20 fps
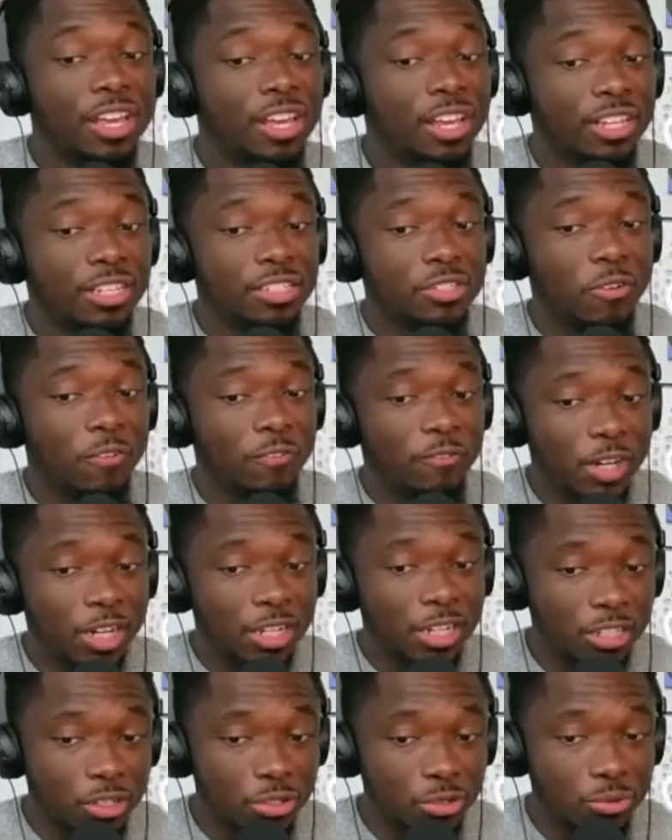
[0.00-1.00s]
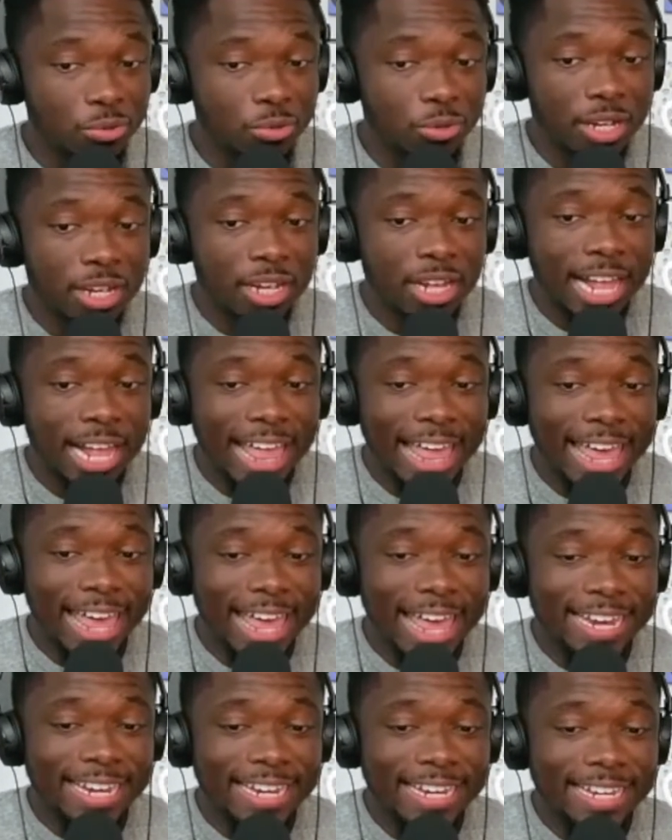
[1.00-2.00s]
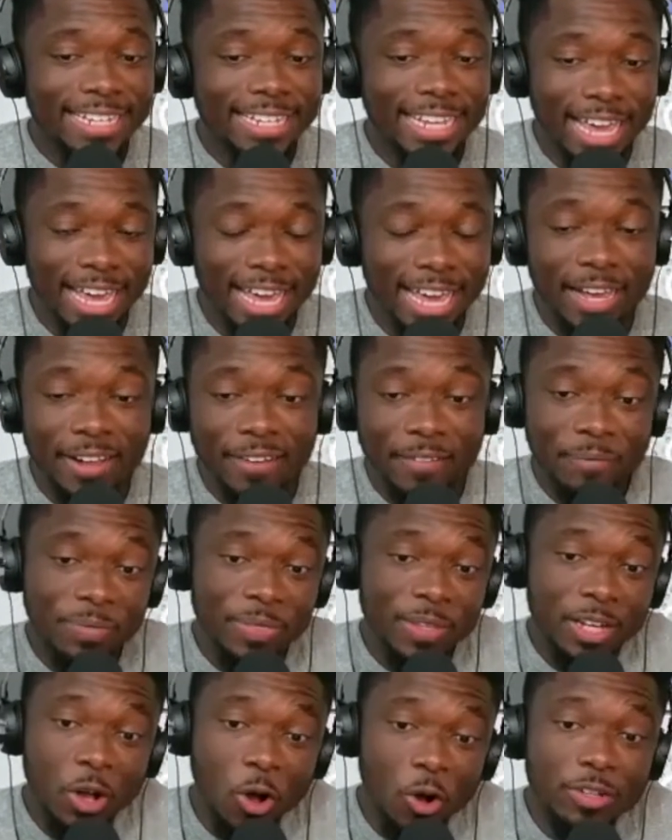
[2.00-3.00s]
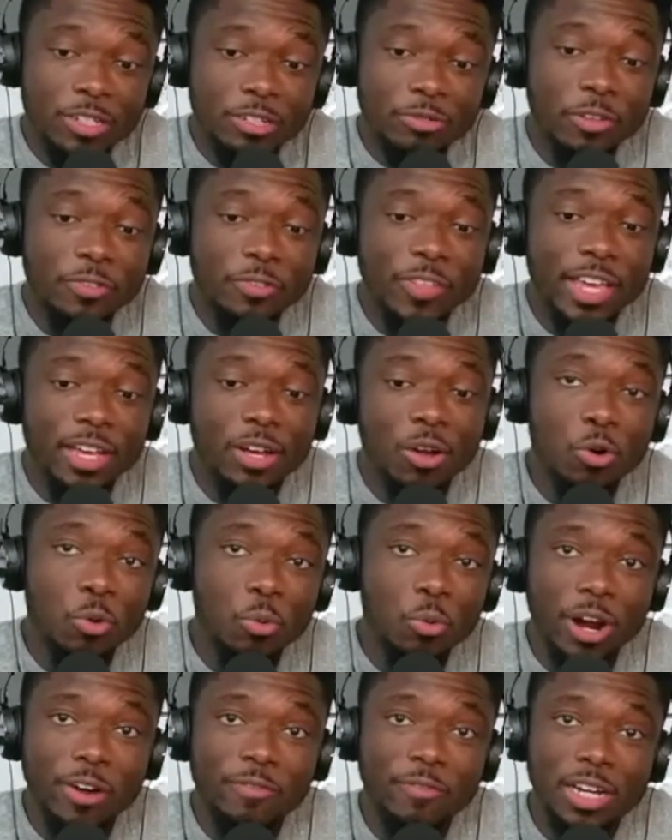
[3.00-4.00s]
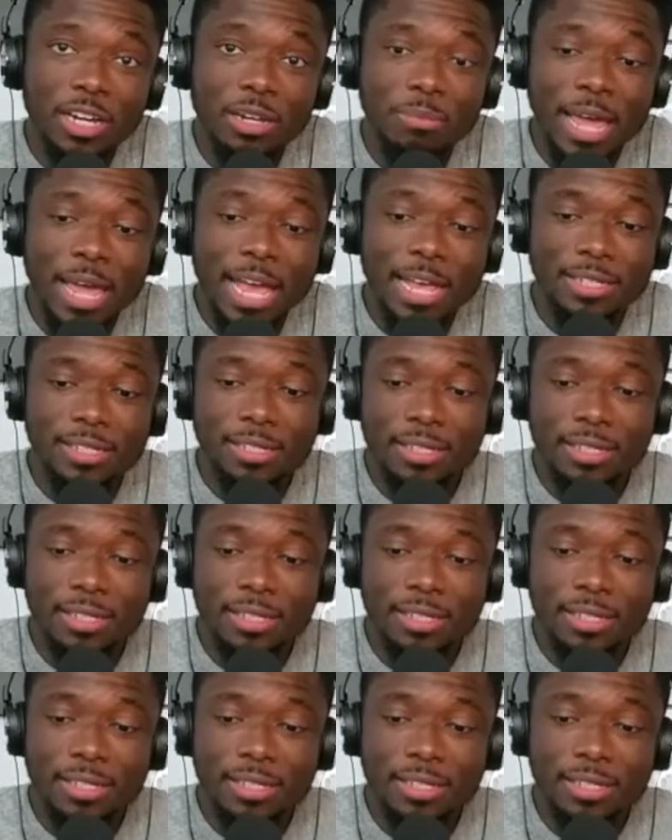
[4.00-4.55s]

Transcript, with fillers: So fuck you. And yeah, nice. COVID's a real thing. Wear a fucking mask.